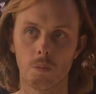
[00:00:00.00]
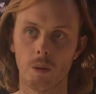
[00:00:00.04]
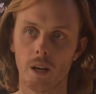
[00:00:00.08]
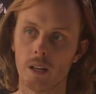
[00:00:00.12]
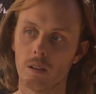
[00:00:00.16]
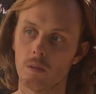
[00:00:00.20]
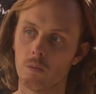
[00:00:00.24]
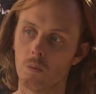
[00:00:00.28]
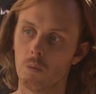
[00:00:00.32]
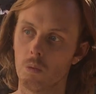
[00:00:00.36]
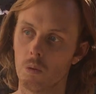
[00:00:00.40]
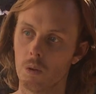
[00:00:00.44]

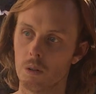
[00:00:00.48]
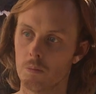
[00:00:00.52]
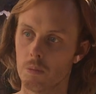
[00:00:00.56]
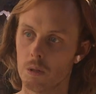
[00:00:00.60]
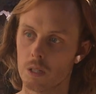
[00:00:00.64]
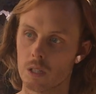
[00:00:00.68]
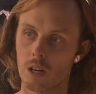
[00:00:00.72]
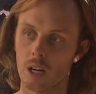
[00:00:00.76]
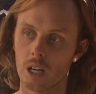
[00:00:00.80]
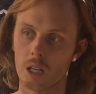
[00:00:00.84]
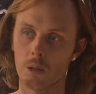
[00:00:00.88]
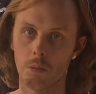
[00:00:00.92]
Like we've
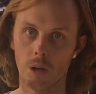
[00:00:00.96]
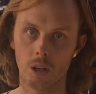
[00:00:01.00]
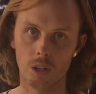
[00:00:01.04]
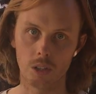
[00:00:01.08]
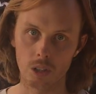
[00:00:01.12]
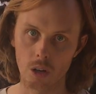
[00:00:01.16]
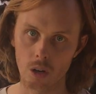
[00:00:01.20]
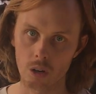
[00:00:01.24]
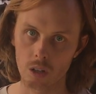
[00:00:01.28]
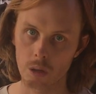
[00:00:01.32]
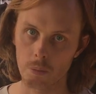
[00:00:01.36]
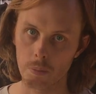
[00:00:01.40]
been talking about
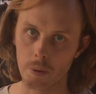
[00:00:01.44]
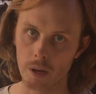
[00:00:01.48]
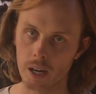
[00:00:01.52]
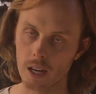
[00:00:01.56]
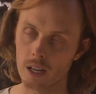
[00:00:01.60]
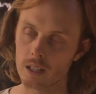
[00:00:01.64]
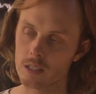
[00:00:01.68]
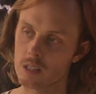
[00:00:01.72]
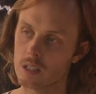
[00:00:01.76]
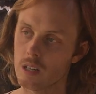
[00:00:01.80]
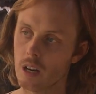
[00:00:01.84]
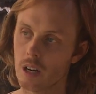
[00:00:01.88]
yoga
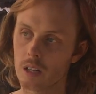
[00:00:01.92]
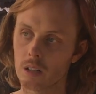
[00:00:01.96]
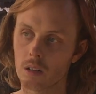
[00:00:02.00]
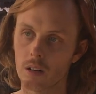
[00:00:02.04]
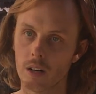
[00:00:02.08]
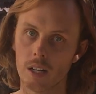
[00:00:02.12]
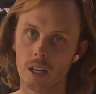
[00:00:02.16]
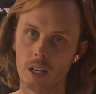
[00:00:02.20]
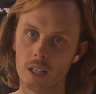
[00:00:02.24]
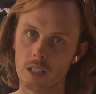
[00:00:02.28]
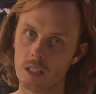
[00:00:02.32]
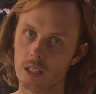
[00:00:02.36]
pants, not a
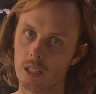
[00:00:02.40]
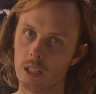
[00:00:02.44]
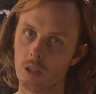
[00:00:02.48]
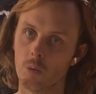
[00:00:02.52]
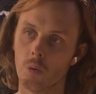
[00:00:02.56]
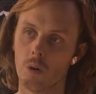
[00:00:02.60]
great idea.